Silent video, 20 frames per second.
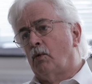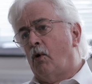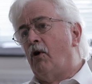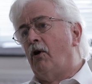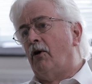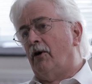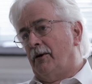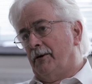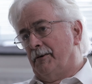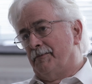
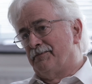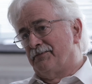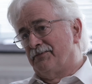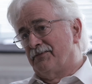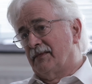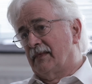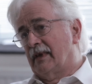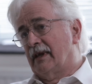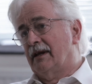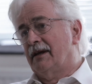War.
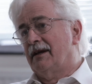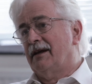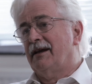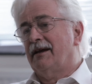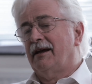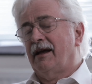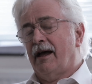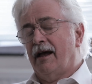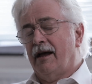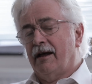
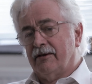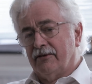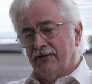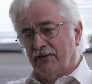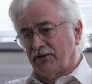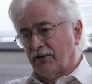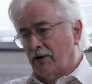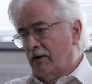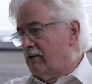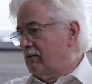
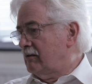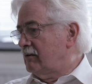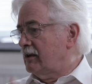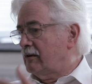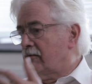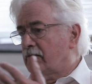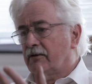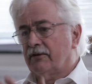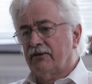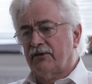And so
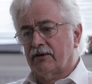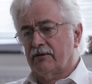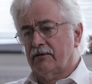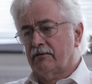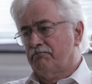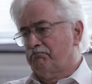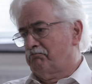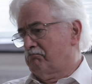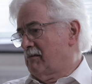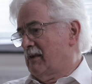it was
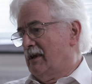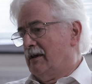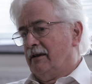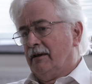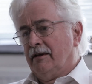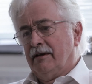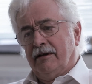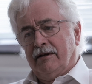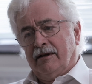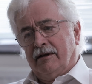a
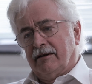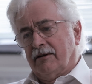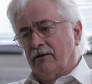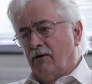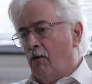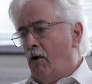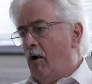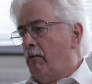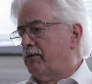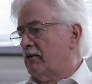
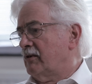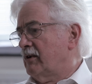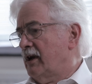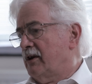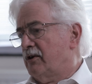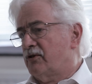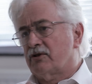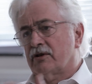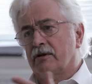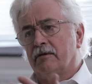
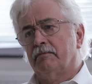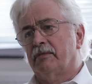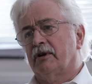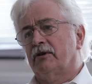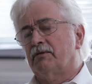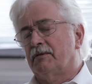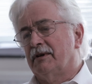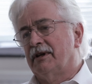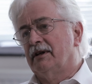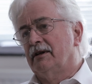cooperation
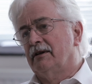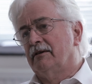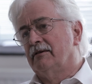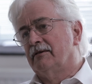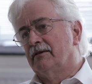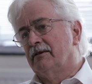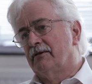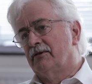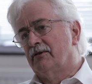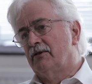
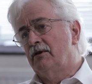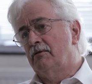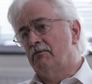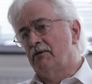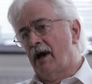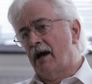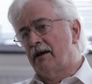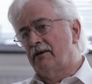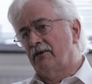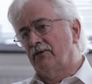between the
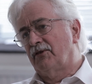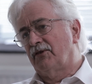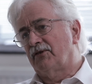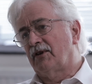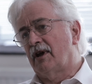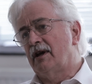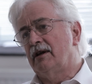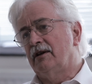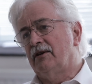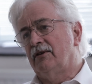United
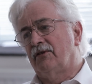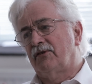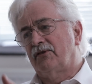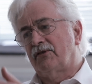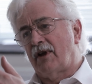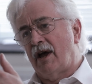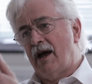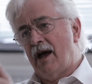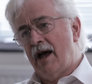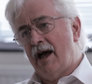
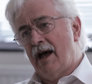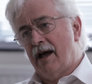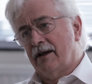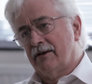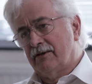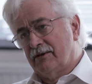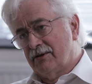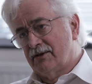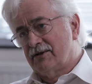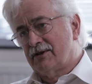States
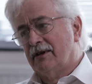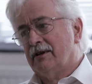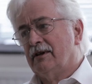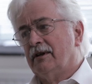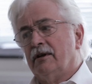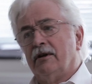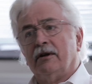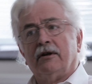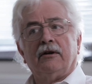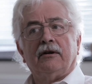and
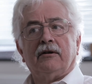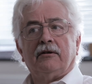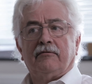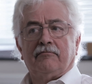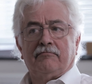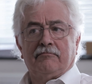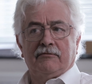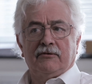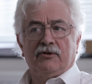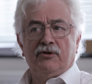
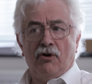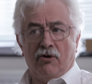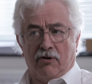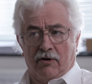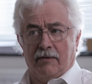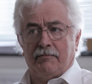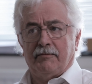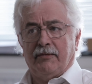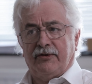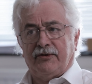
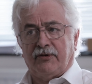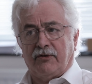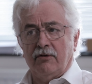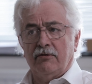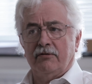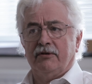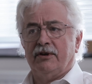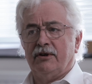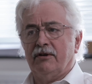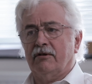Europe
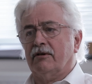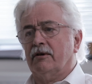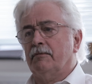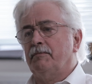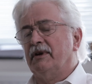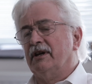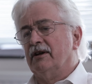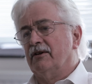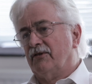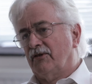through the
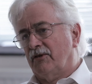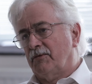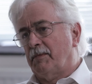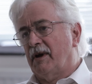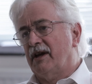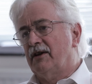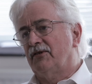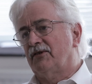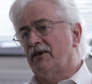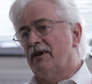European
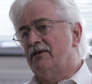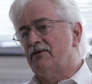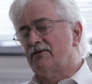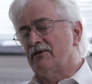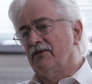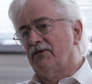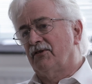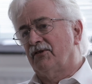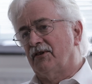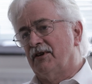Space
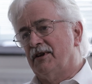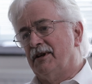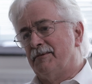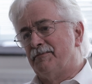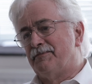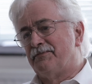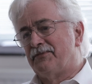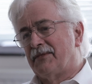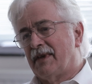Agency.